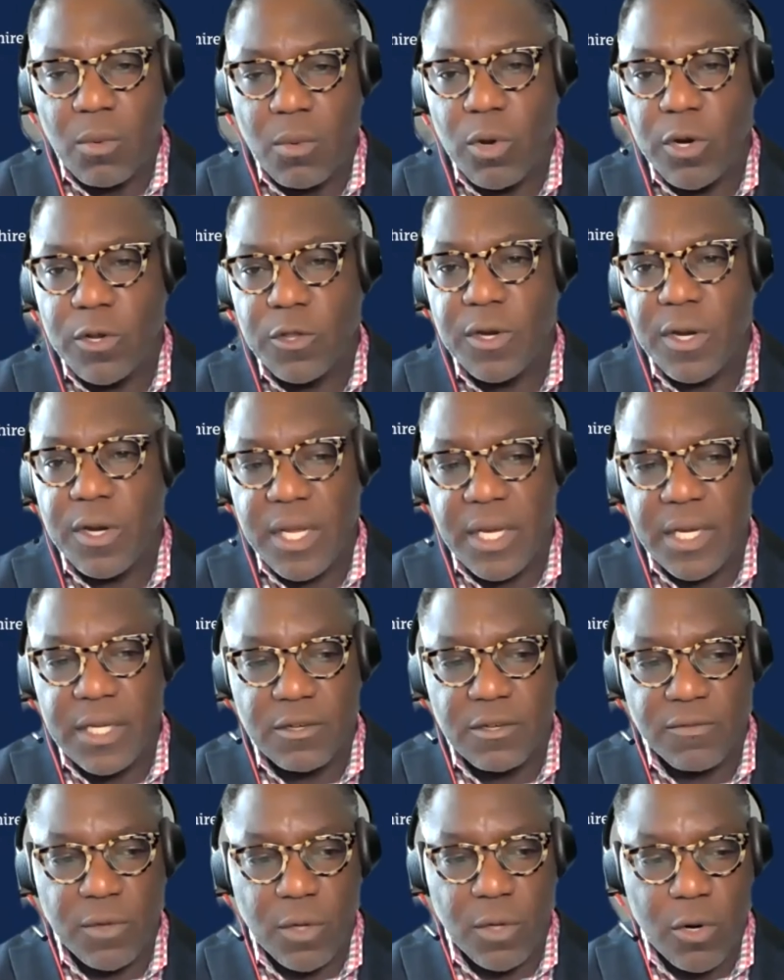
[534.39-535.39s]
what are the
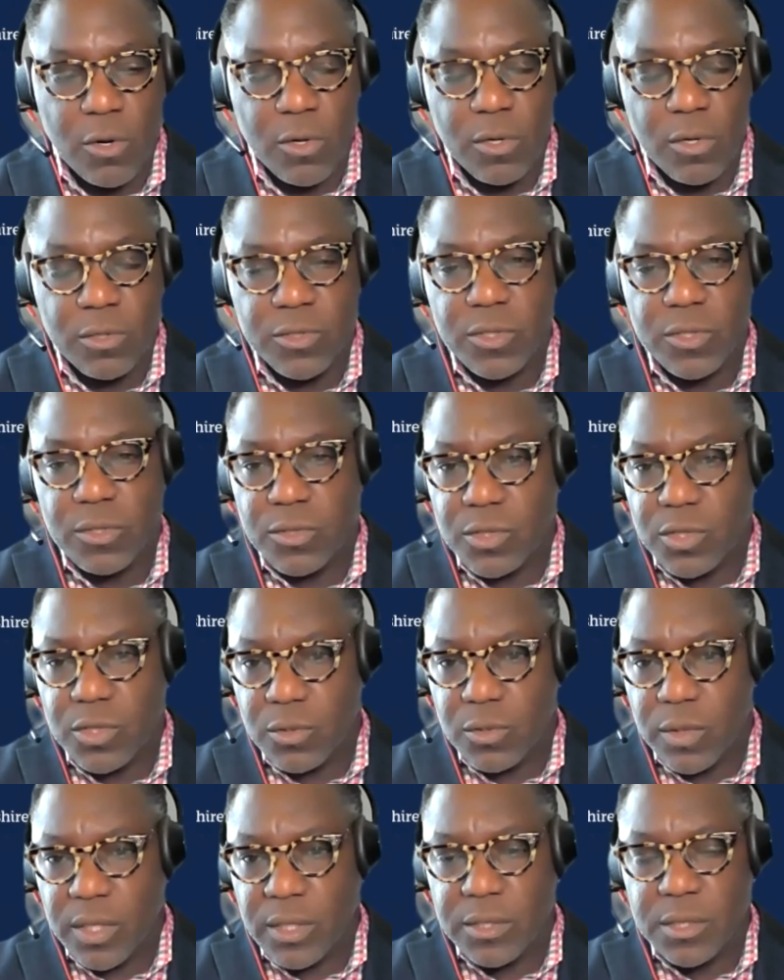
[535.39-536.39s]
needs of learners,
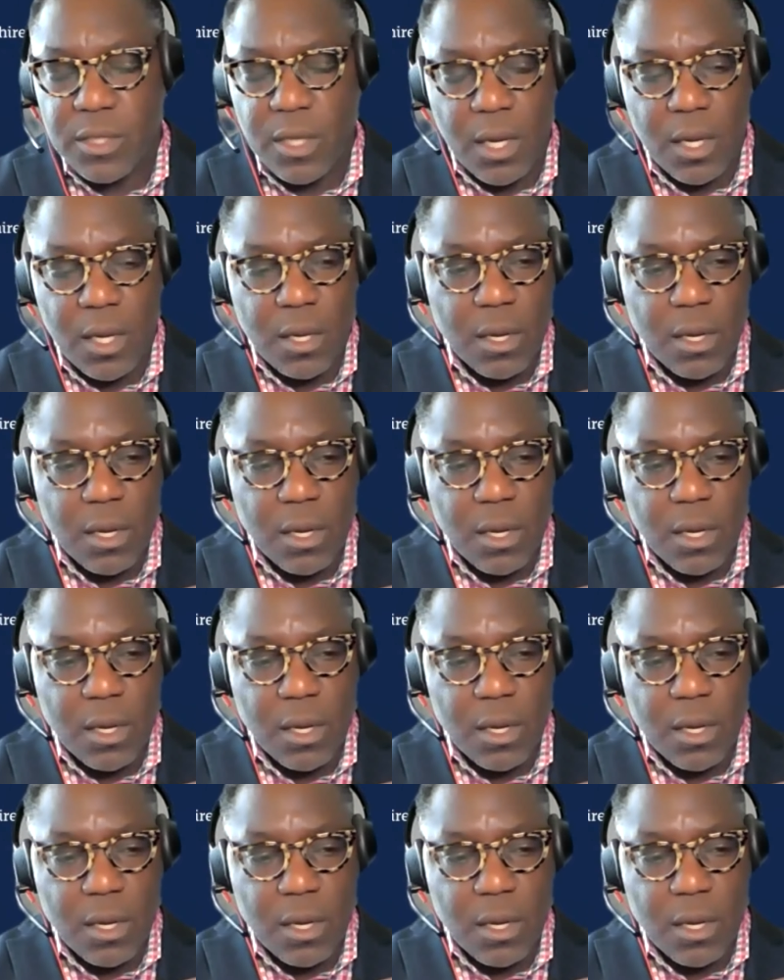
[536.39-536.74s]
students,